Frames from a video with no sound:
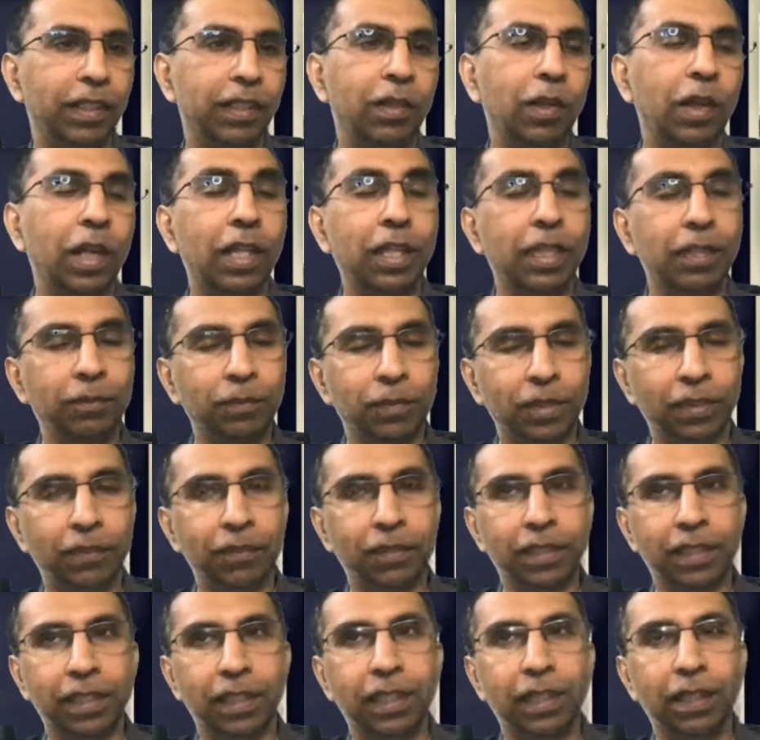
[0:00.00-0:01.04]
and call
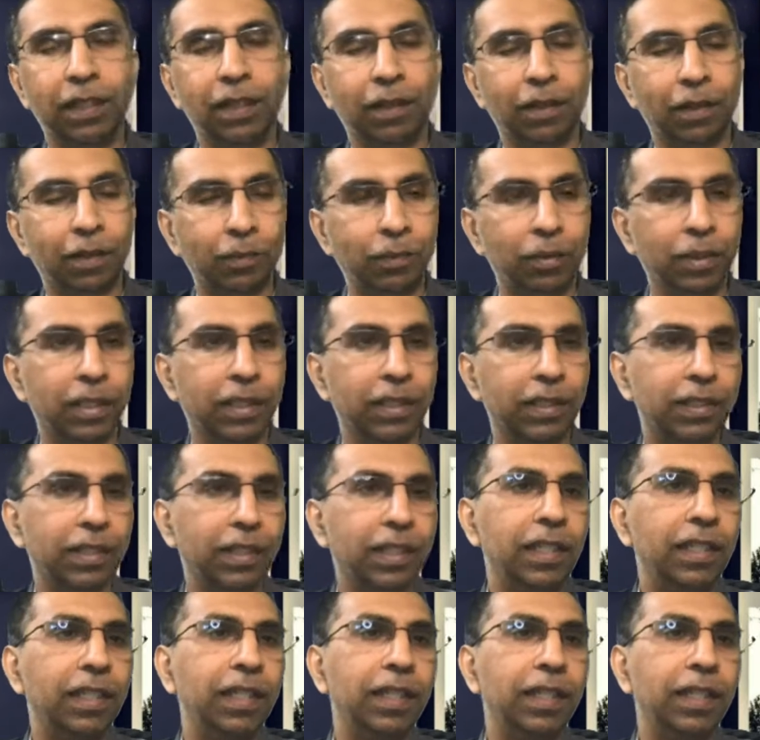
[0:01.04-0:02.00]
themselves serial entrepreneurs.